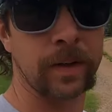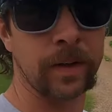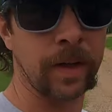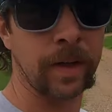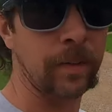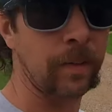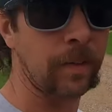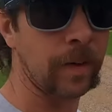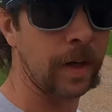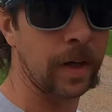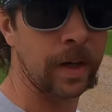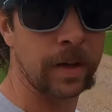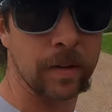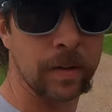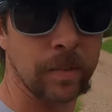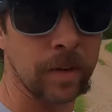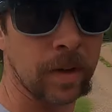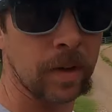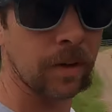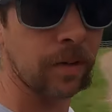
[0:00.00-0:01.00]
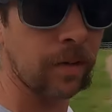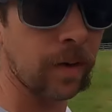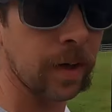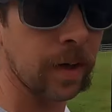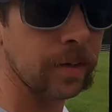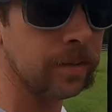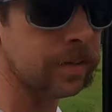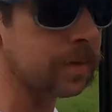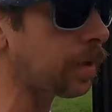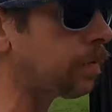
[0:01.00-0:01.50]
and get one out of the middle of the
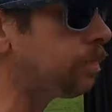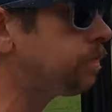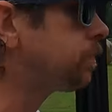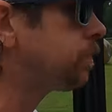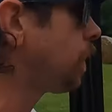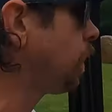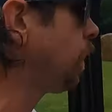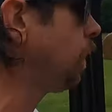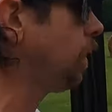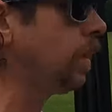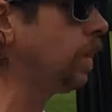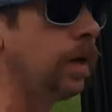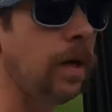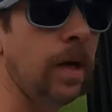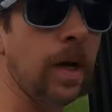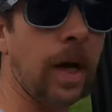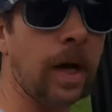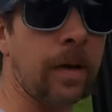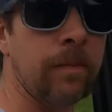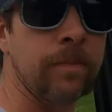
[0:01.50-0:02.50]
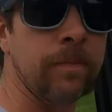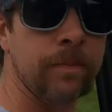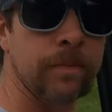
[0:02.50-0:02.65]
road. So hey,